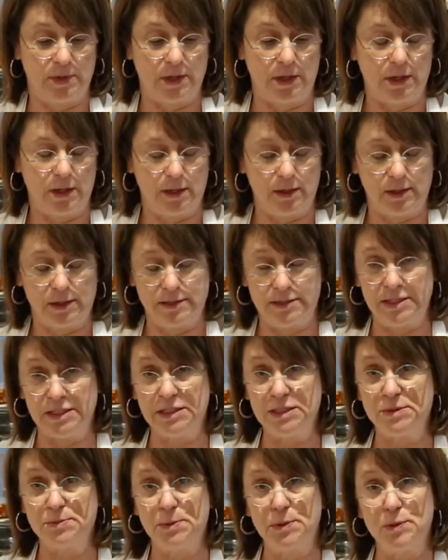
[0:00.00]
a
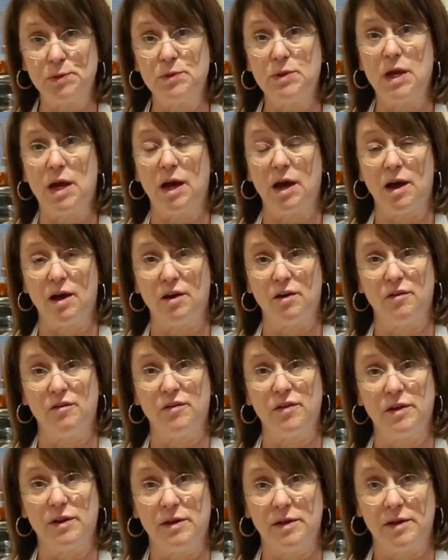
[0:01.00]
teaspoon
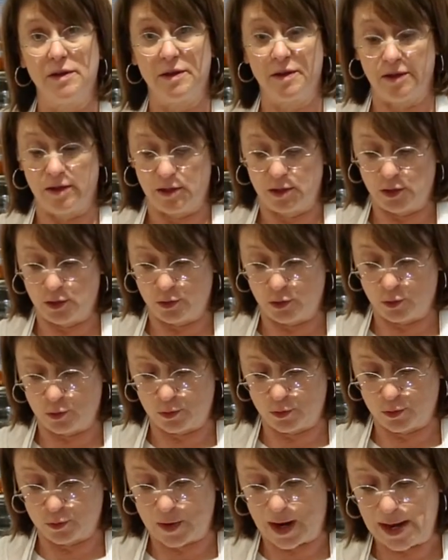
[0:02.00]
of
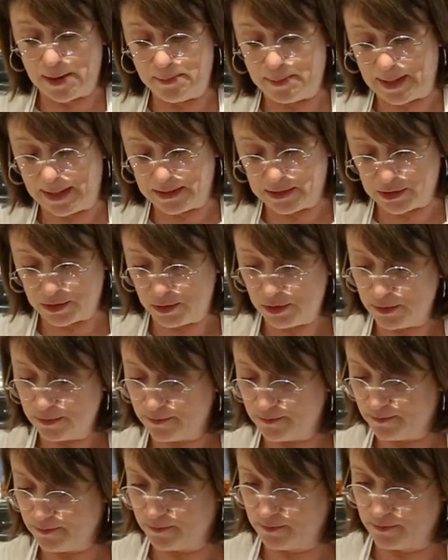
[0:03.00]
dried basil,